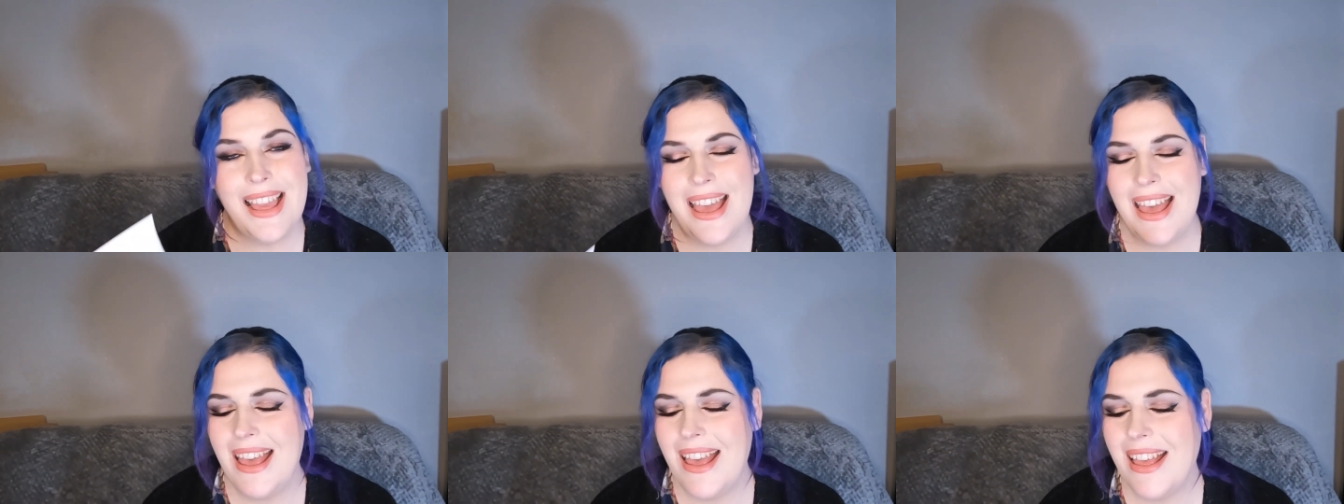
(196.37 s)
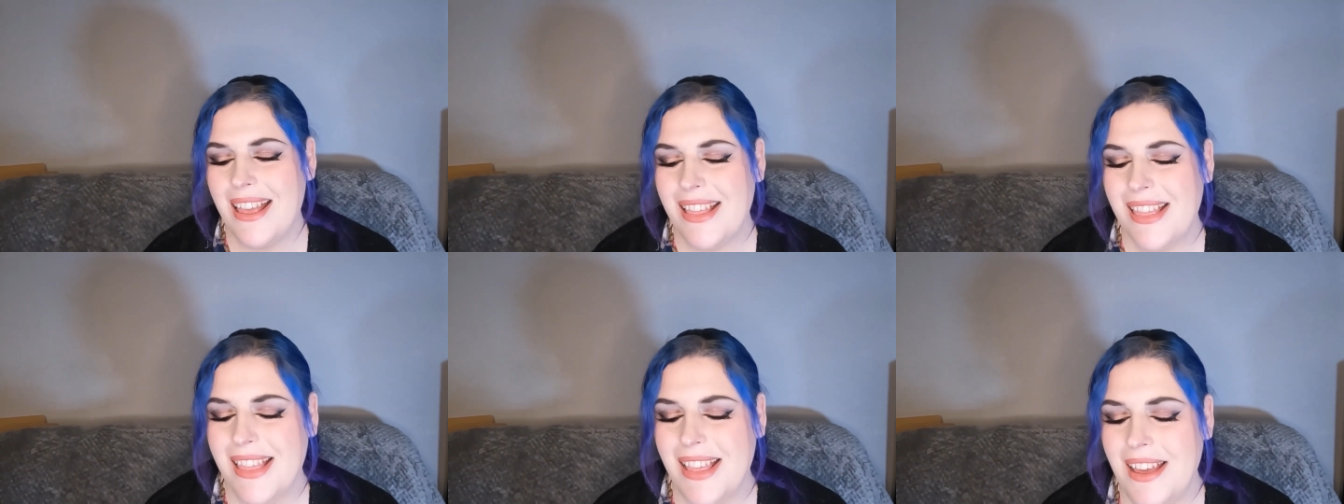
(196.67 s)

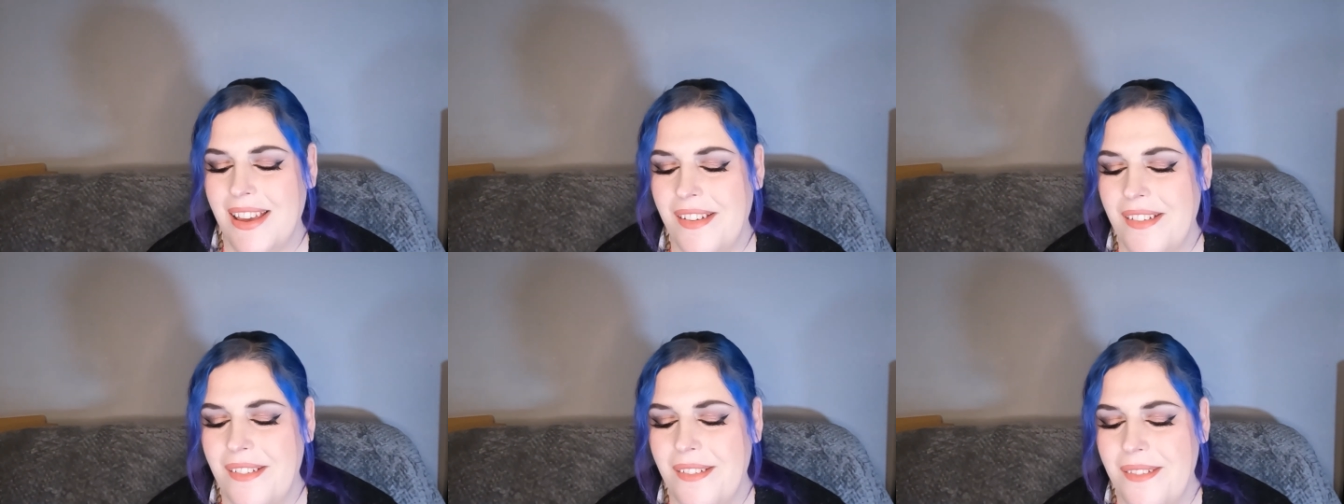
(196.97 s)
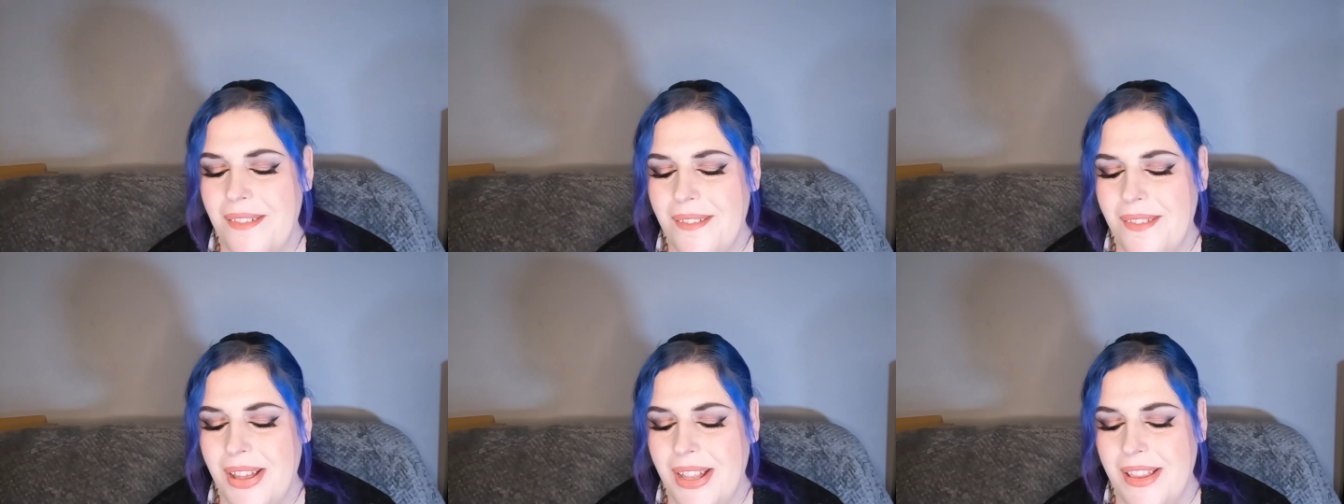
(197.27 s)
Uh, so
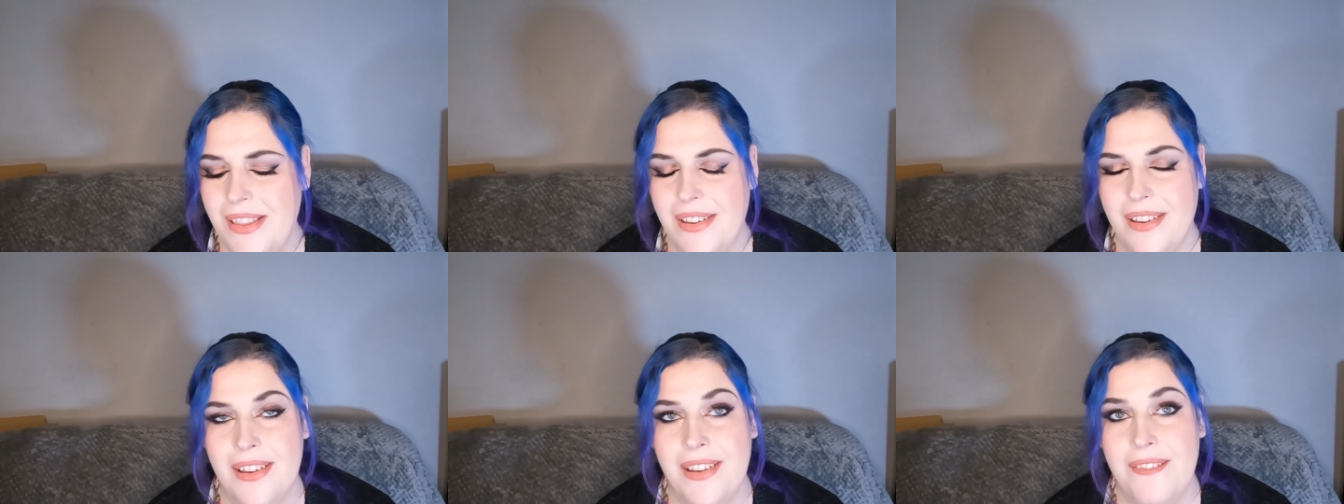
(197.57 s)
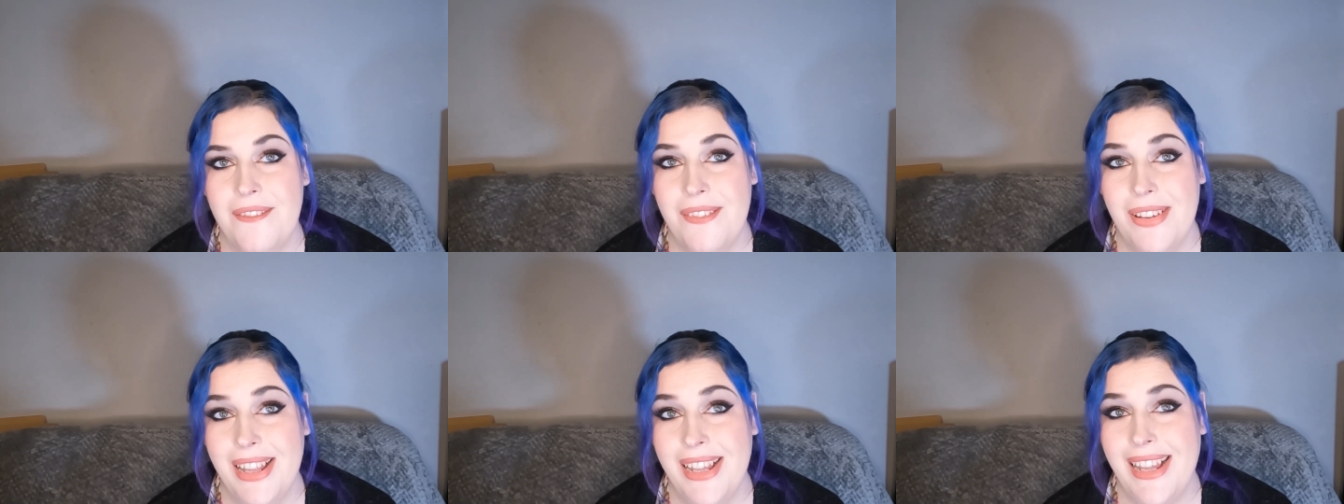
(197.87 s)
my daughter
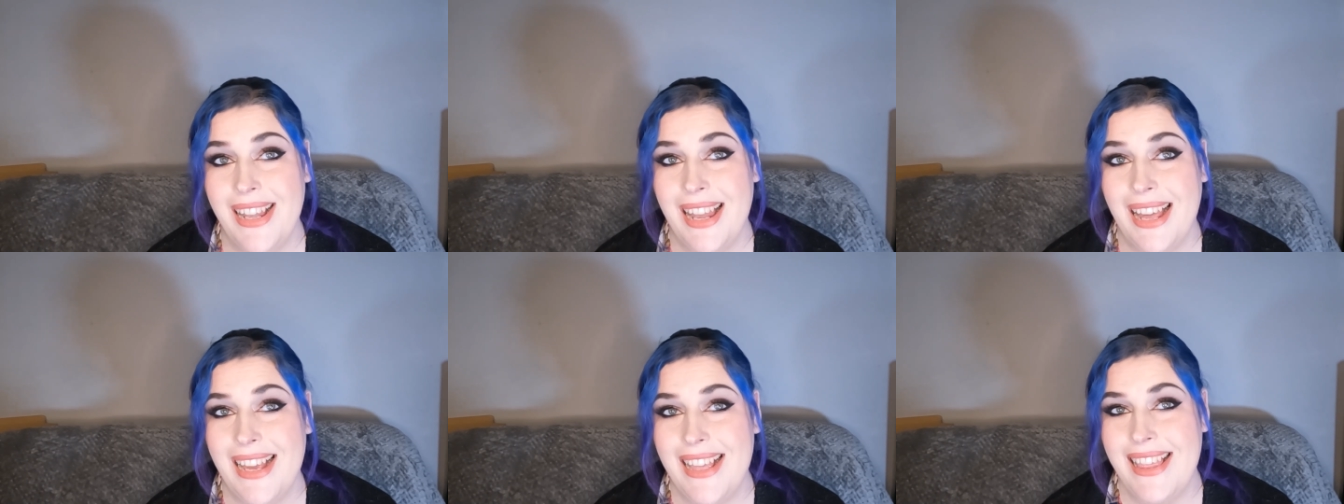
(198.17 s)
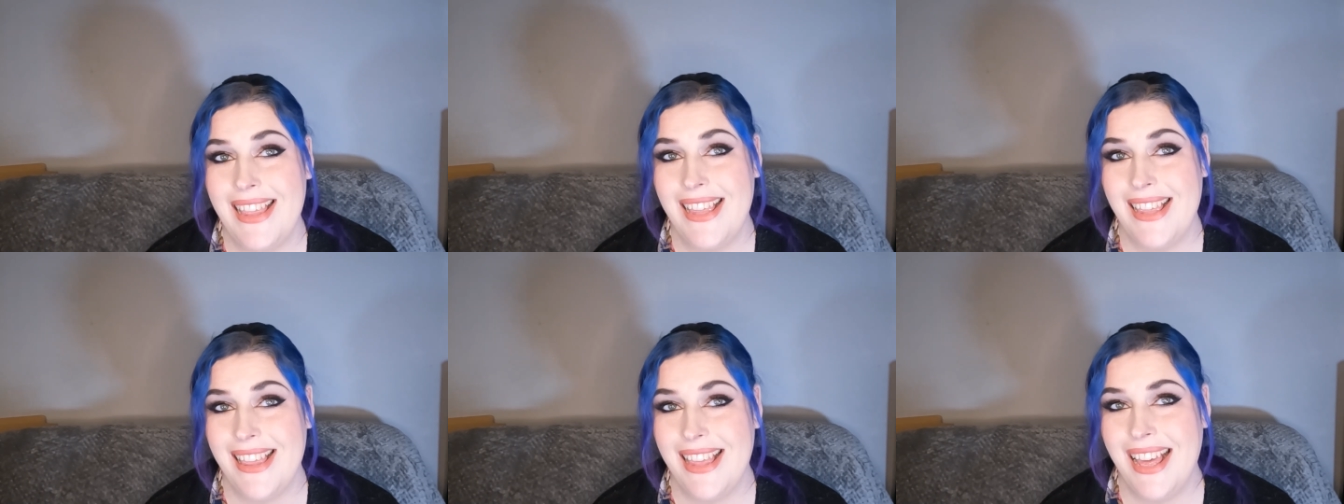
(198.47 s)
really
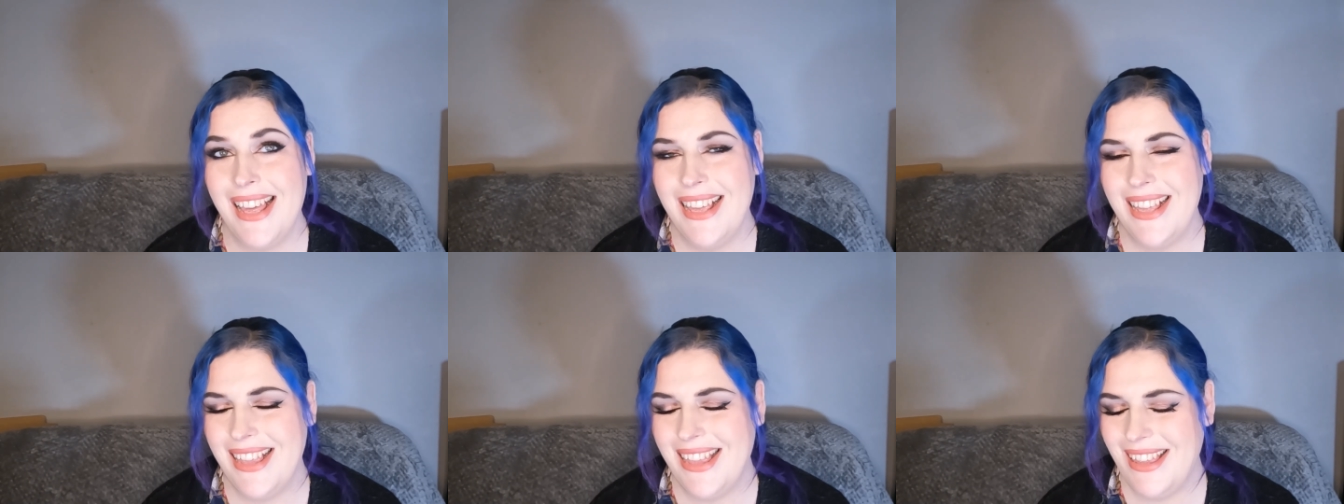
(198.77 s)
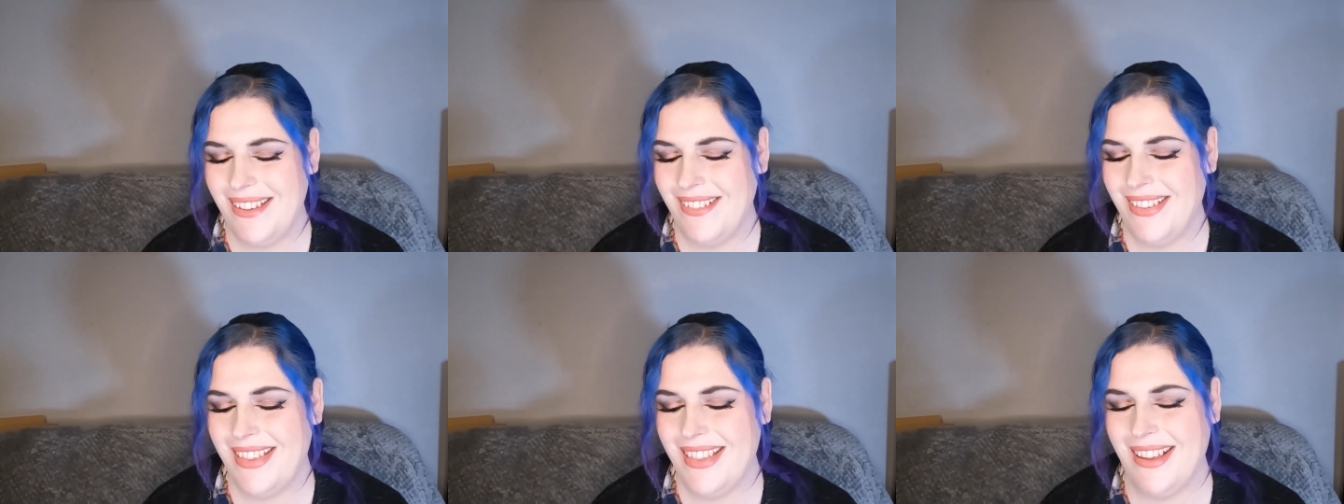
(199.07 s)
likes this.
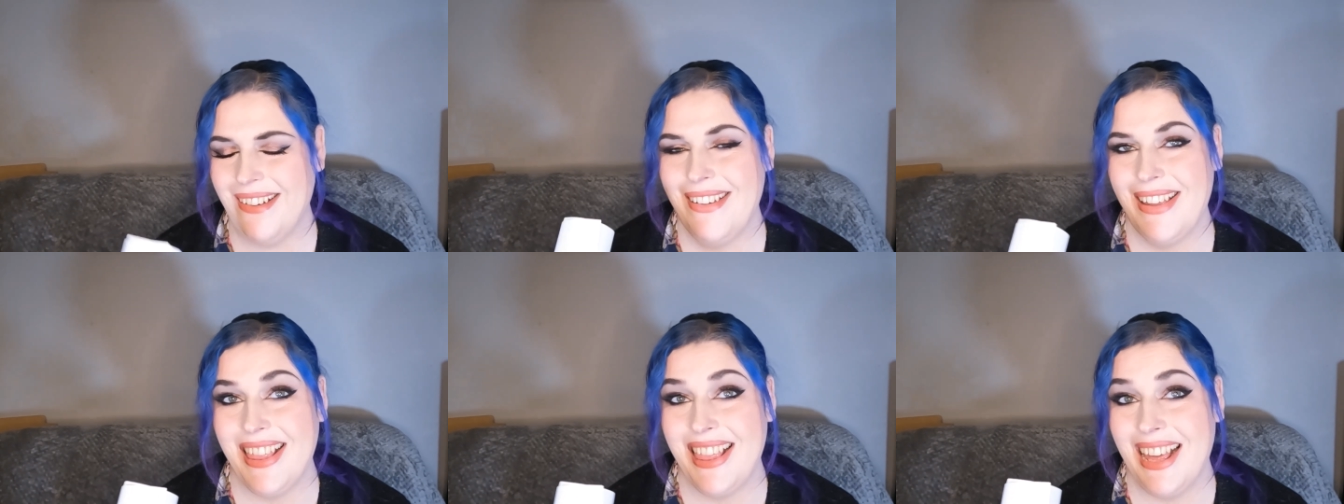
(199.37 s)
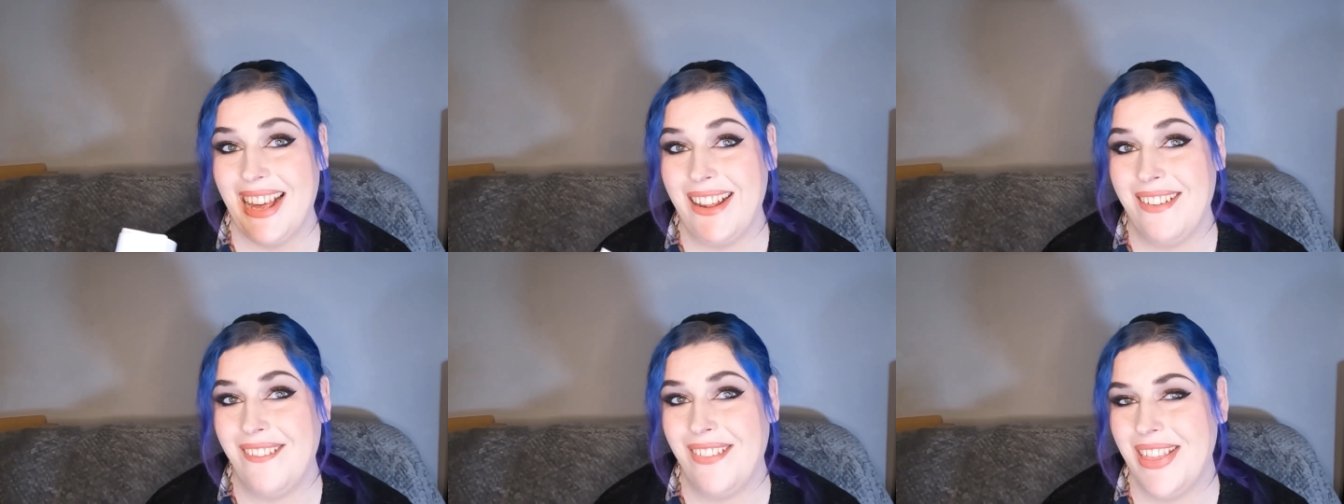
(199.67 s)
She was so
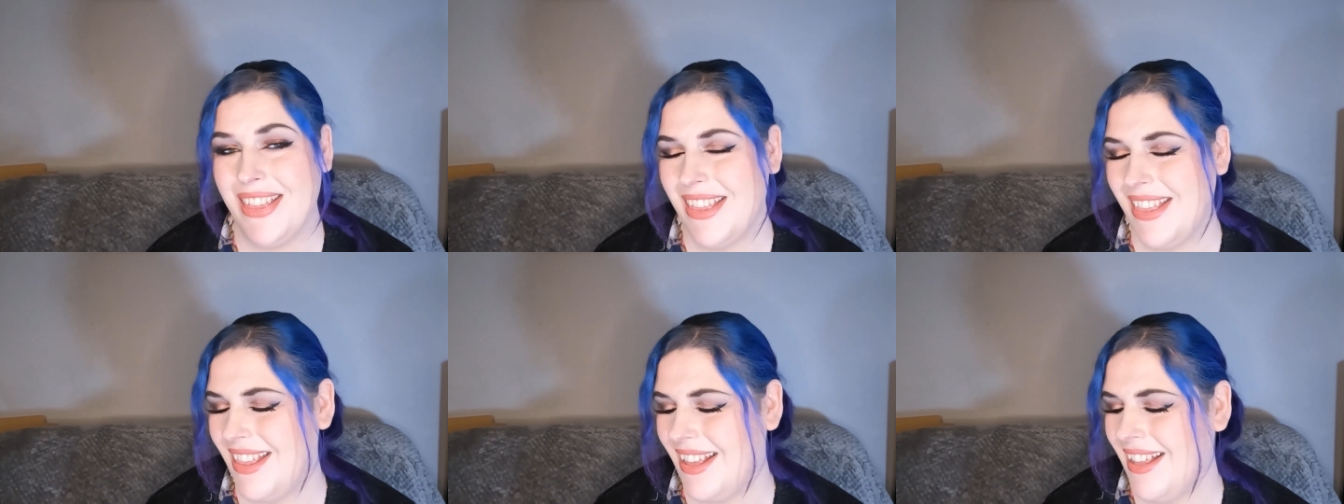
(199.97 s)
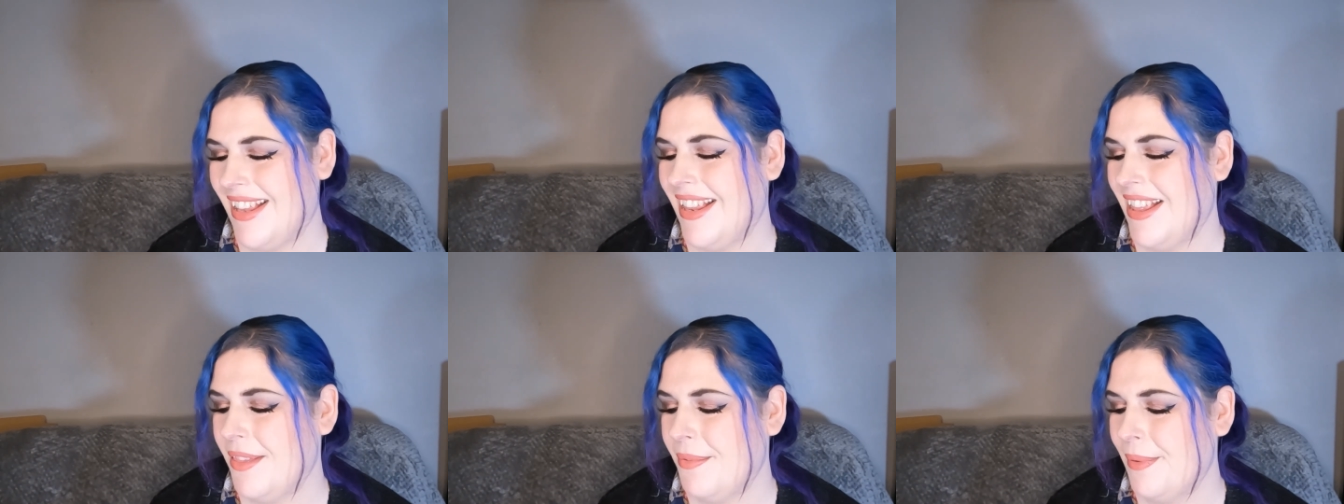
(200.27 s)
excited when she
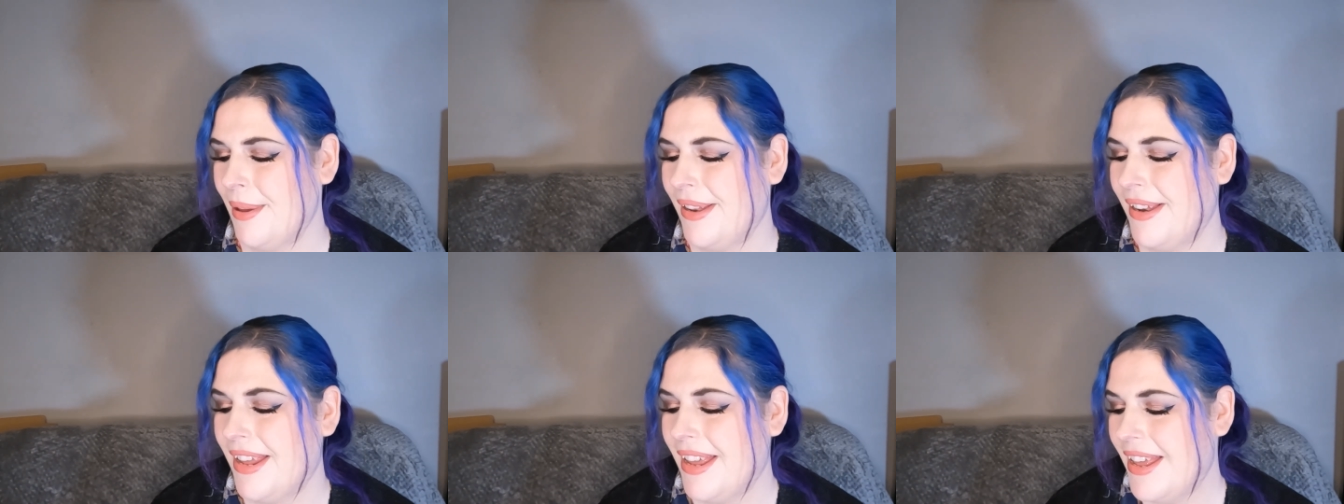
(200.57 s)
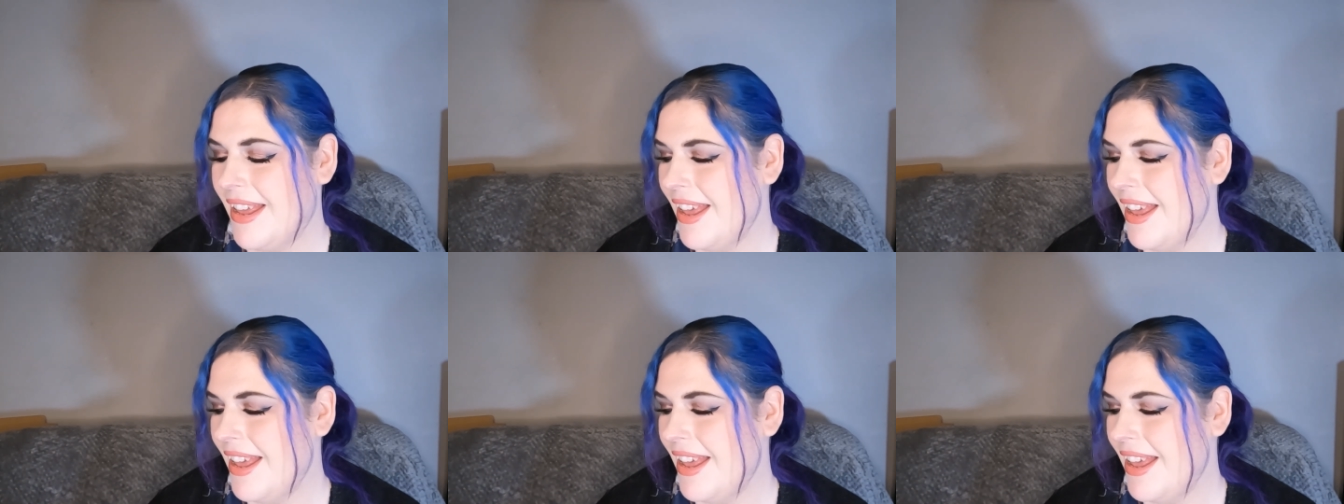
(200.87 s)
saw this one.